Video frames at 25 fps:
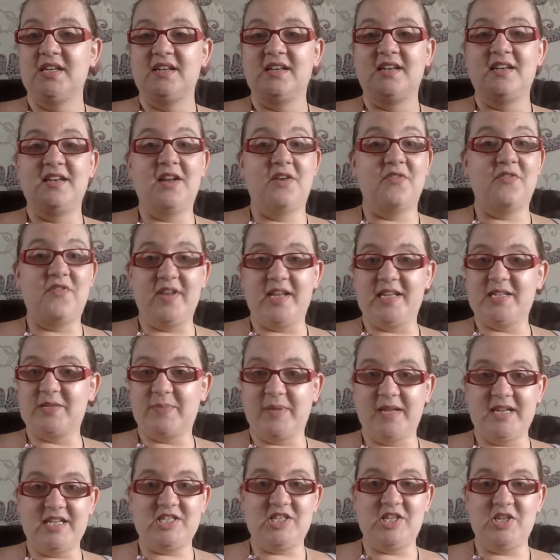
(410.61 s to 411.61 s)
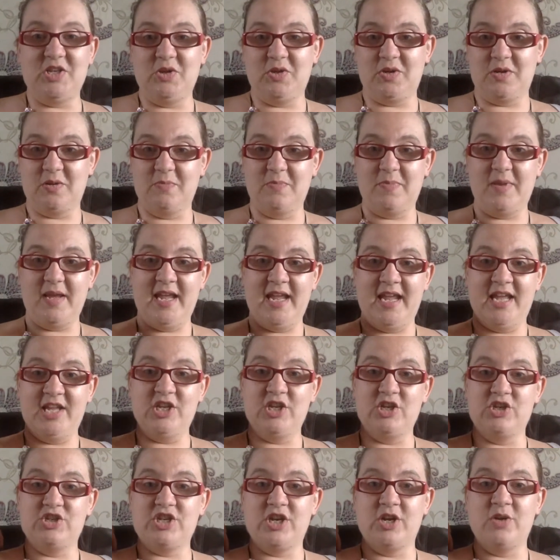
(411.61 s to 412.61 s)
loveliest place that you can be, and
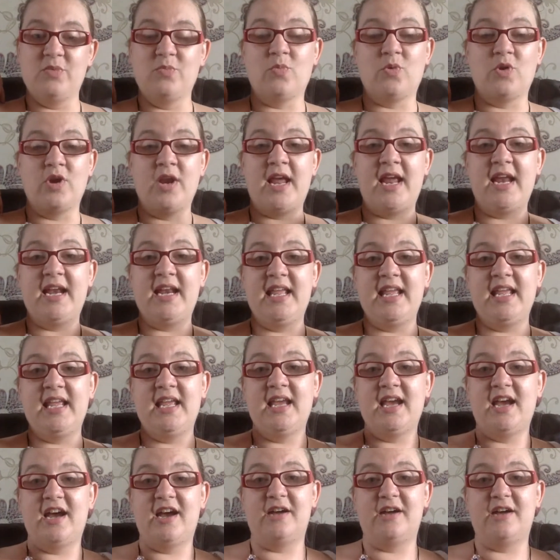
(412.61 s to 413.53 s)
you don't want any